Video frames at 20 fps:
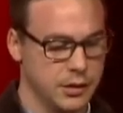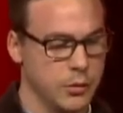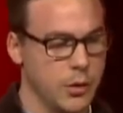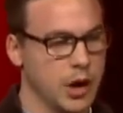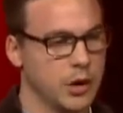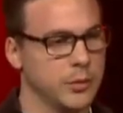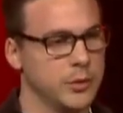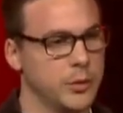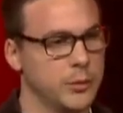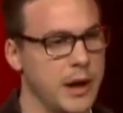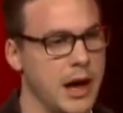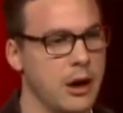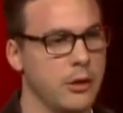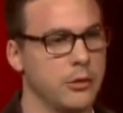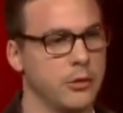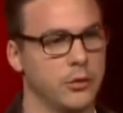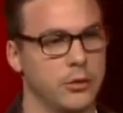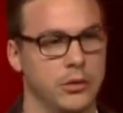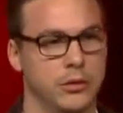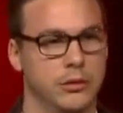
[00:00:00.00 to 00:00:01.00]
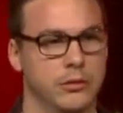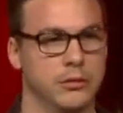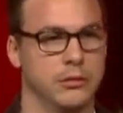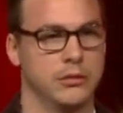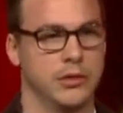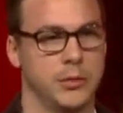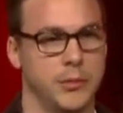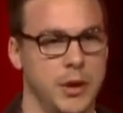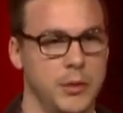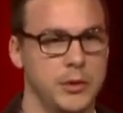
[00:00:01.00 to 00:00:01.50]
Welcome to Mountain.
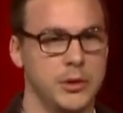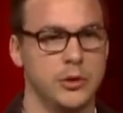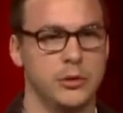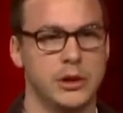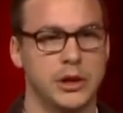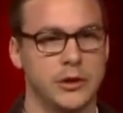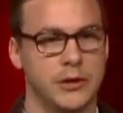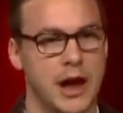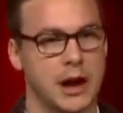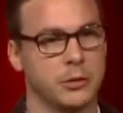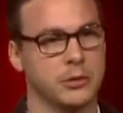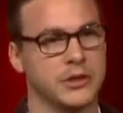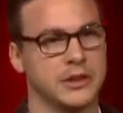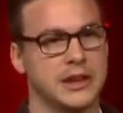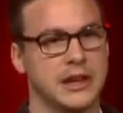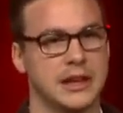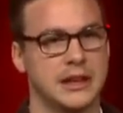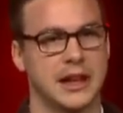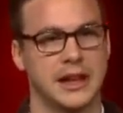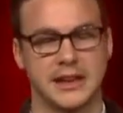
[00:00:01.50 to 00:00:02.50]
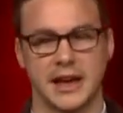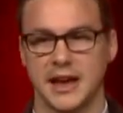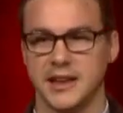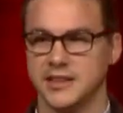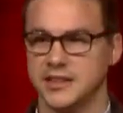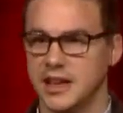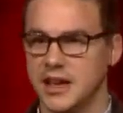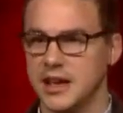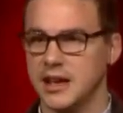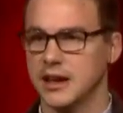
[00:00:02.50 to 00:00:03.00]
Maybe you interact with the kid like
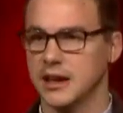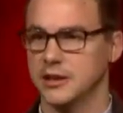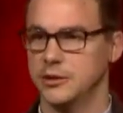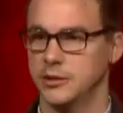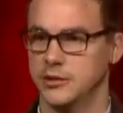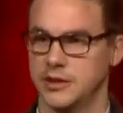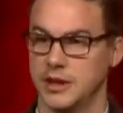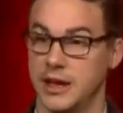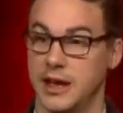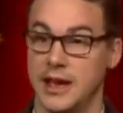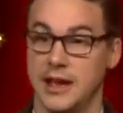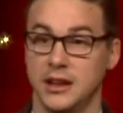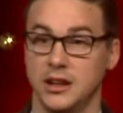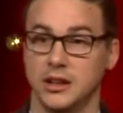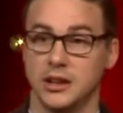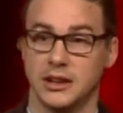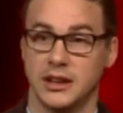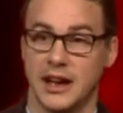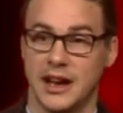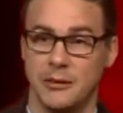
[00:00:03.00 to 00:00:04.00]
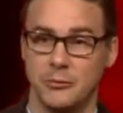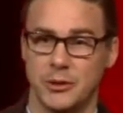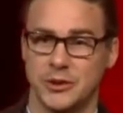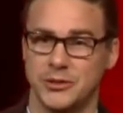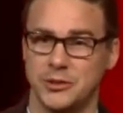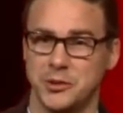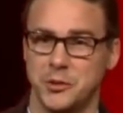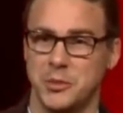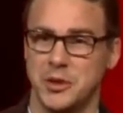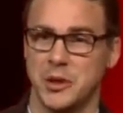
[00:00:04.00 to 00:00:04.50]
Isaiah and you say, hey, look, God
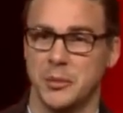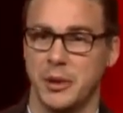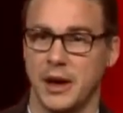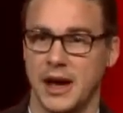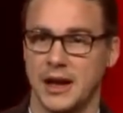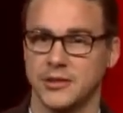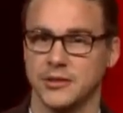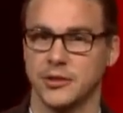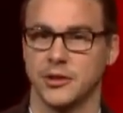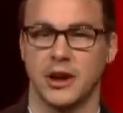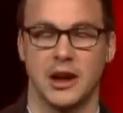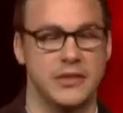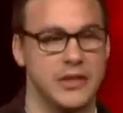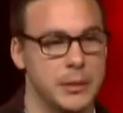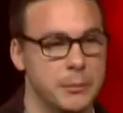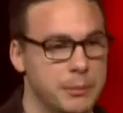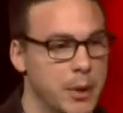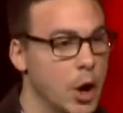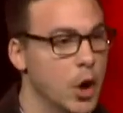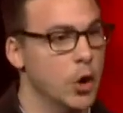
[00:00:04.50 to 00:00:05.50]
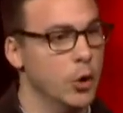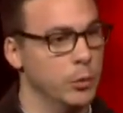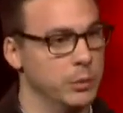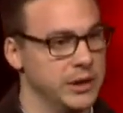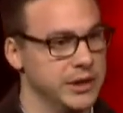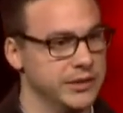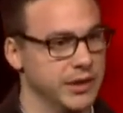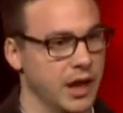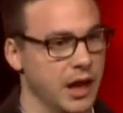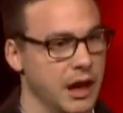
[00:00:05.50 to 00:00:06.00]
wants you to be a pastor. And then boom,
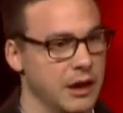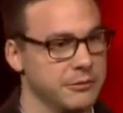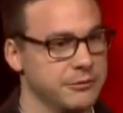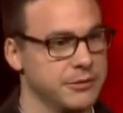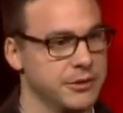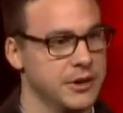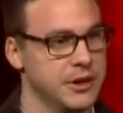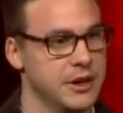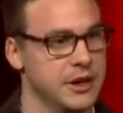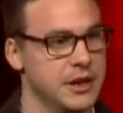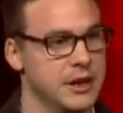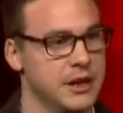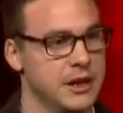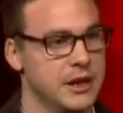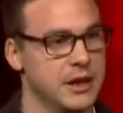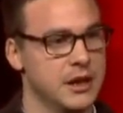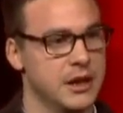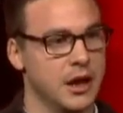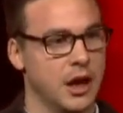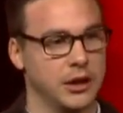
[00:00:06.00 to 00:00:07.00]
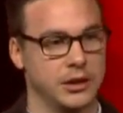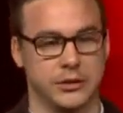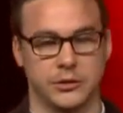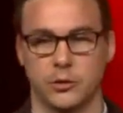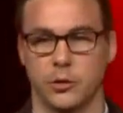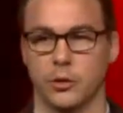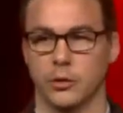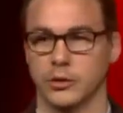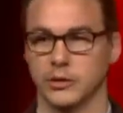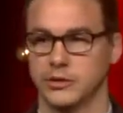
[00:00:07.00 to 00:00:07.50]
he's off on his
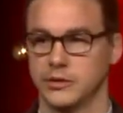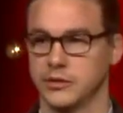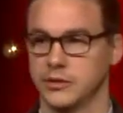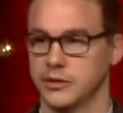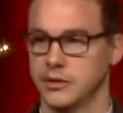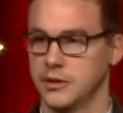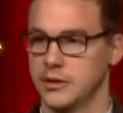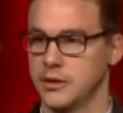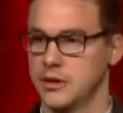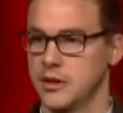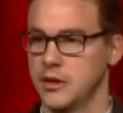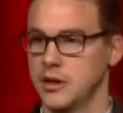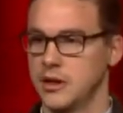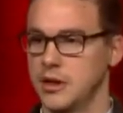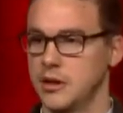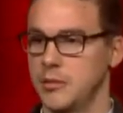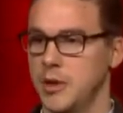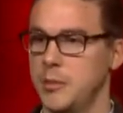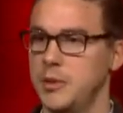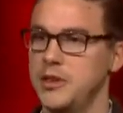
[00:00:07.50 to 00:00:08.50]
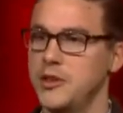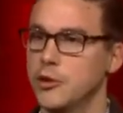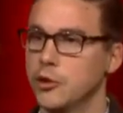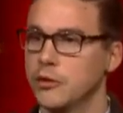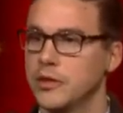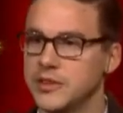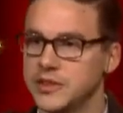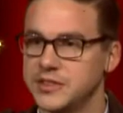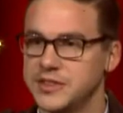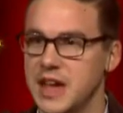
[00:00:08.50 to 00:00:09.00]
course. Maybe
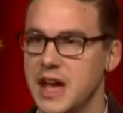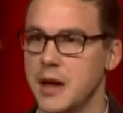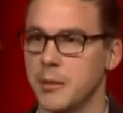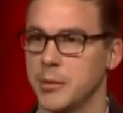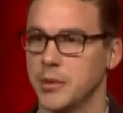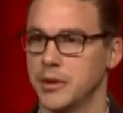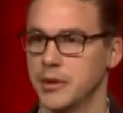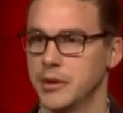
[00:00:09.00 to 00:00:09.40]
you're the step.